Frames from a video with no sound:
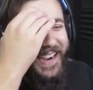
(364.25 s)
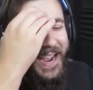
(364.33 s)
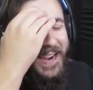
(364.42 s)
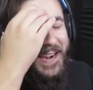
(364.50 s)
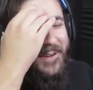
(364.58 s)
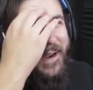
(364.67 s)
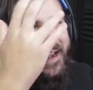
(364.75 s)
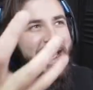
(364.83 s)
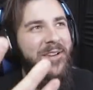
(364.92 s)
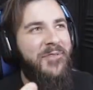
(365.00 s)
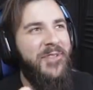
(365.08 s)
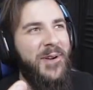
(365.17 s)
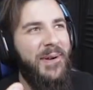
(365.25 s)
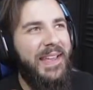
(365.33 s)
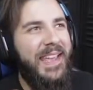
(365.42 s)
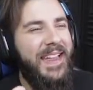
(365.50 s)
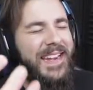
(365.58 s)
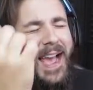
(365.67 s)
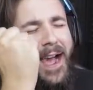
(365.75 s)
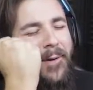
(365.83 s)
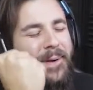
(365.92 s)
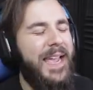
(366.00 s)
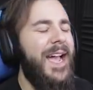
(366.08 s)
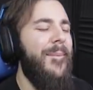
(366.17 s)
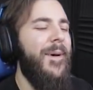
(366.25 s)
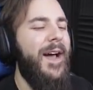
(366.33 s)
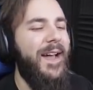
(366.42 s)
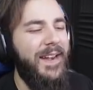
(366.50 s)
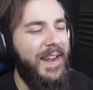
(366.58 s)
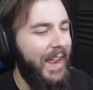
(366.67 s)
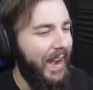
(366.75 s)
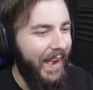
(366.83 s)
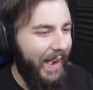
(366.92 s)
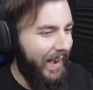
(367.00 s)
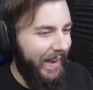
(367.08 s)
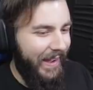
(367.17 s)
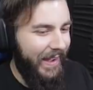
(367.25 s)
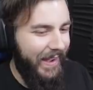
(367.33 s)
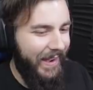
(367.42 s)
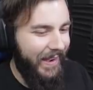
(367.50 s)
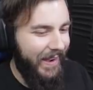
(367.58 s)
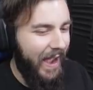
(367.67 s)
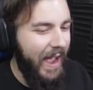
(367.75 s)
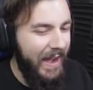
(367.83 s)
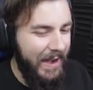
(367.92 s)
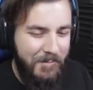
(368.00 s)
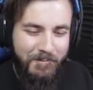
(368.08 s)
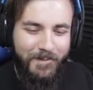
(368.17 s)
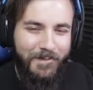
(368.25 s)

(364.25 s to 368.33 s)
I'm going to run out of fuel again. Oh, come on. Ah, I...